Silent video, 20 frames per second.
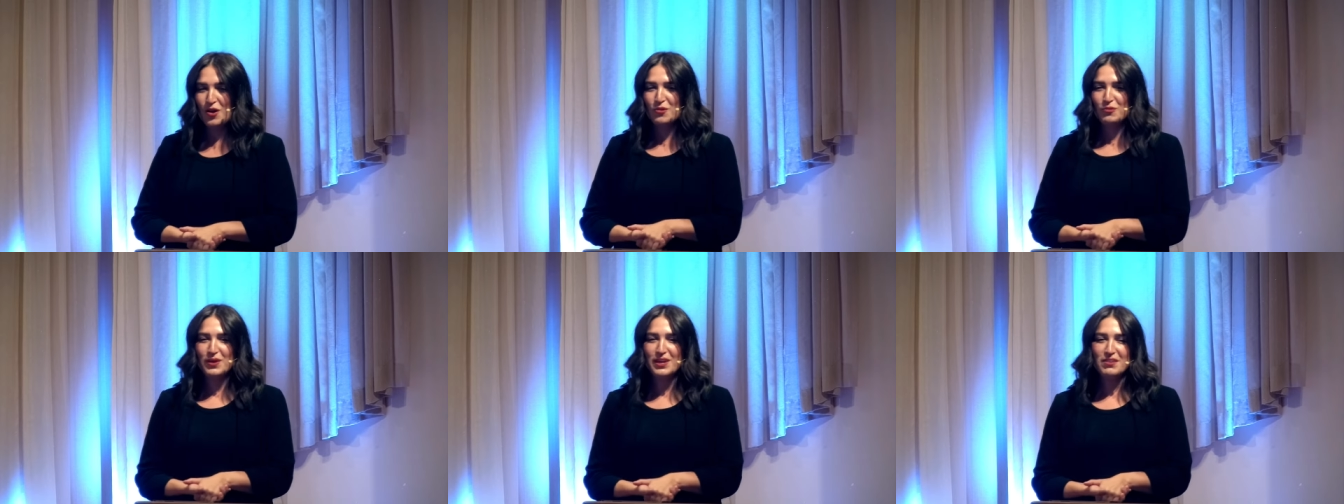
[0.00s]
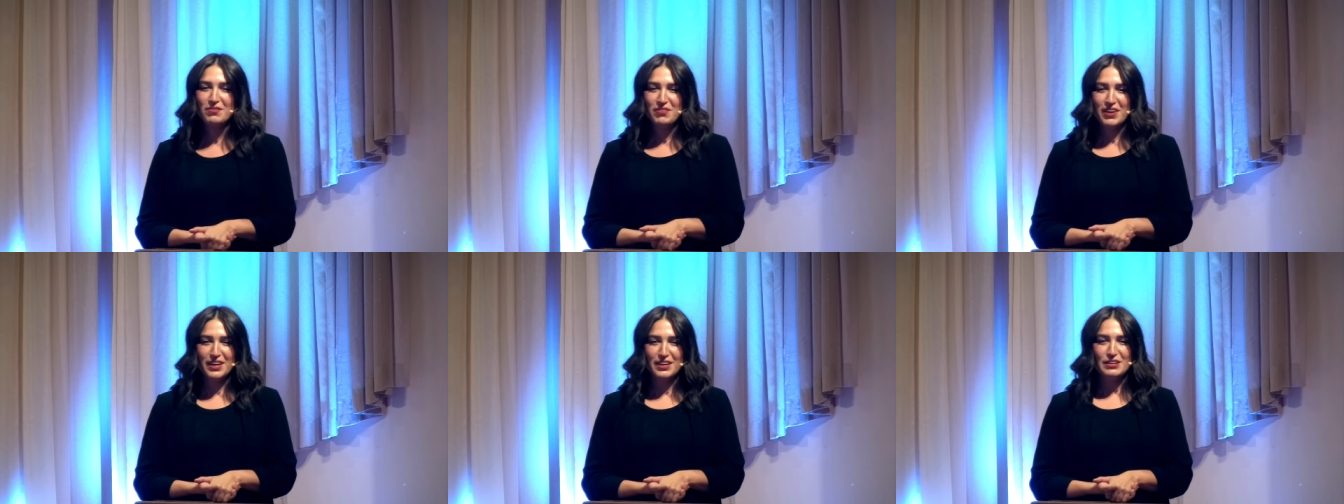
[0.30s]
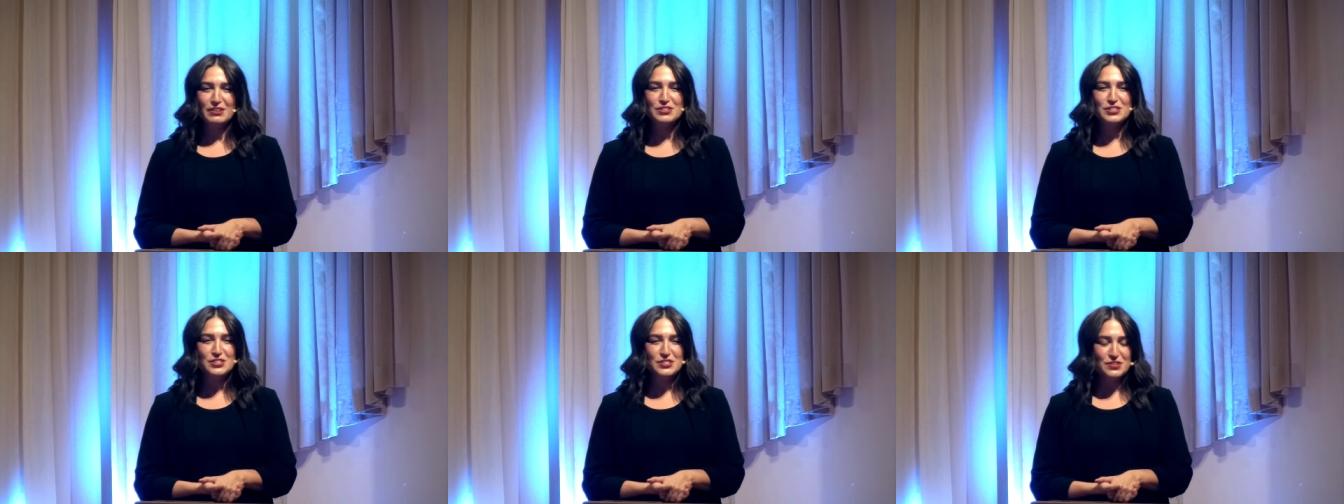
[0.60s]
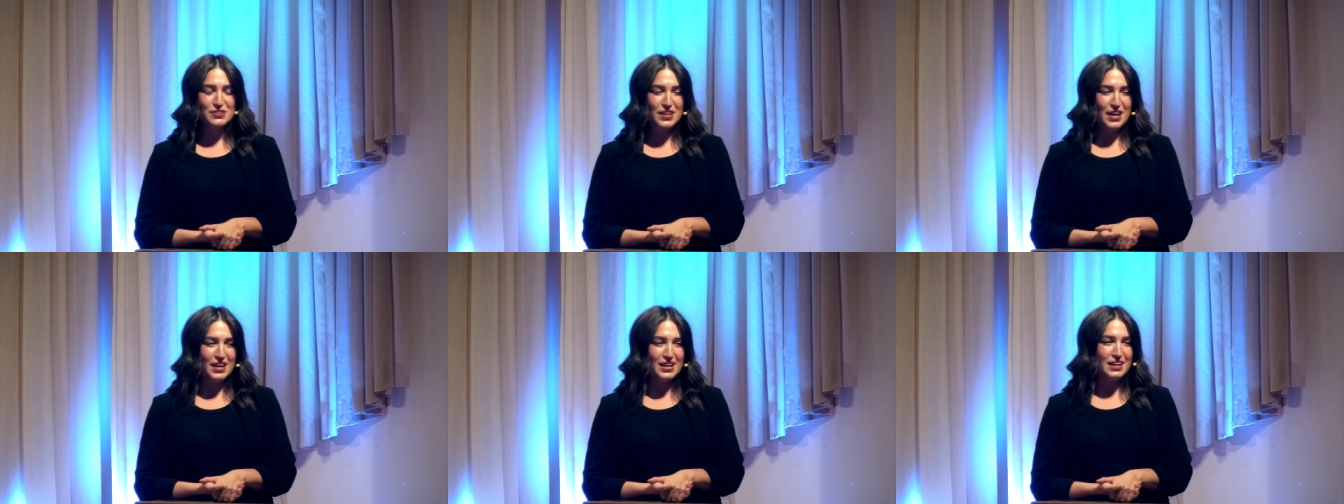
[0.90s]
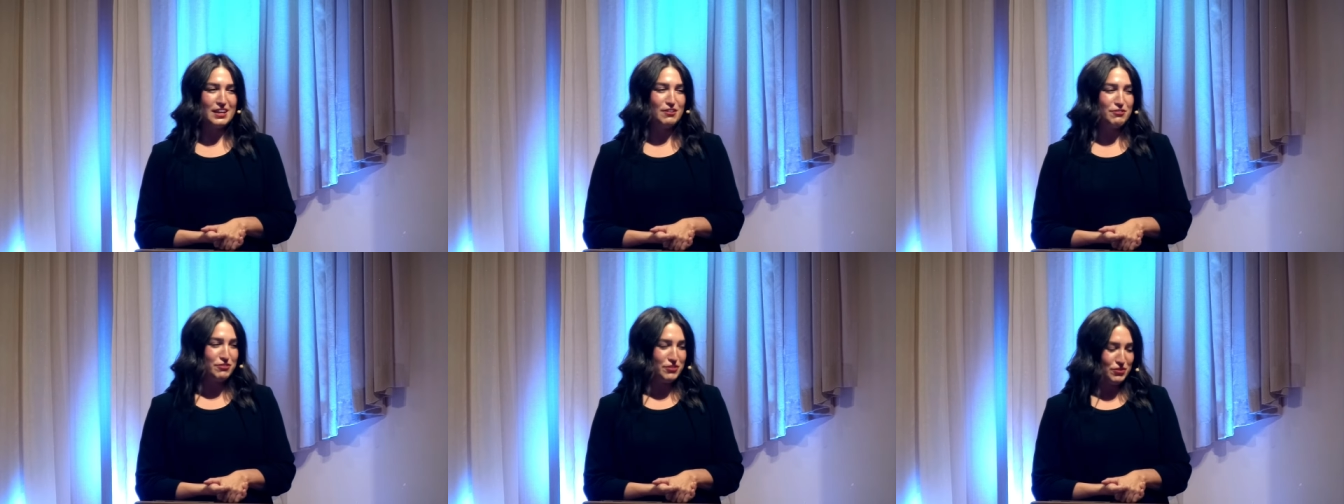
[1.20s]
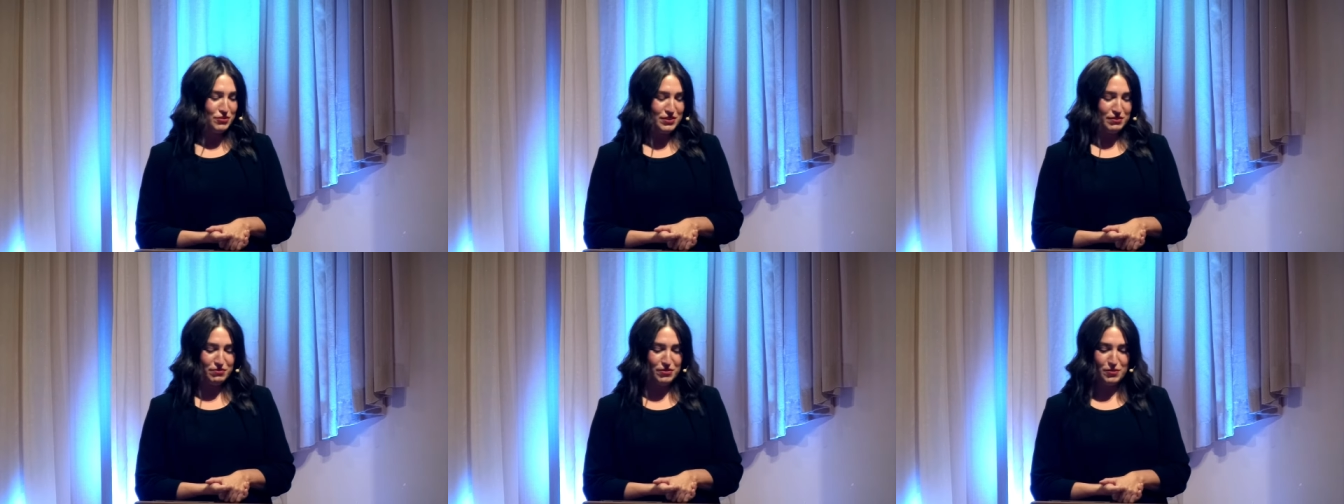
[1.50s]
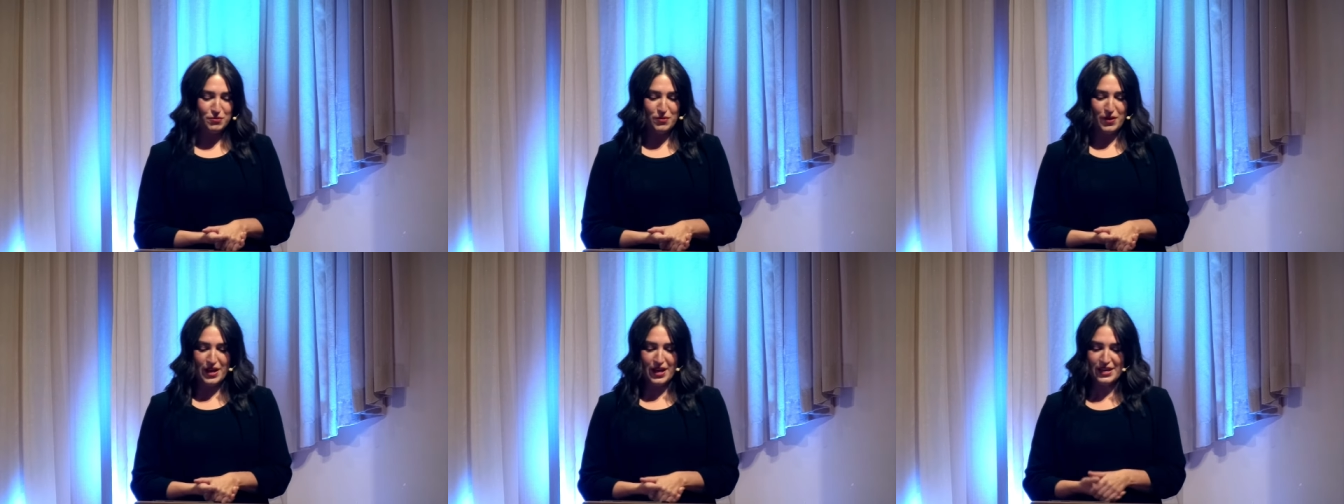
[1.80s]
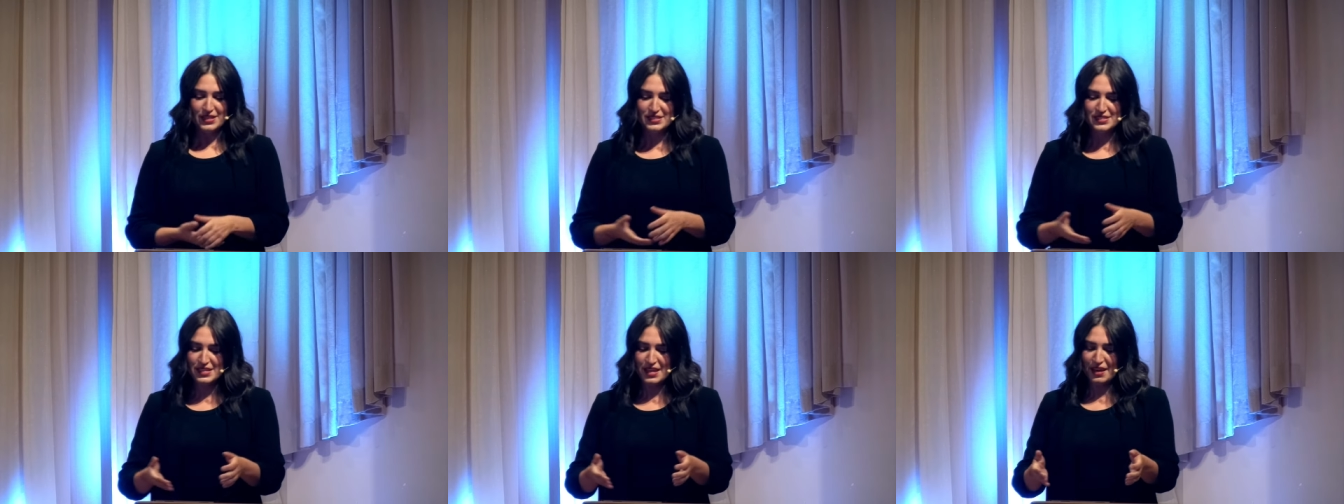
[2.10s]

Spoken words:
we invite you to do that in a few different ways.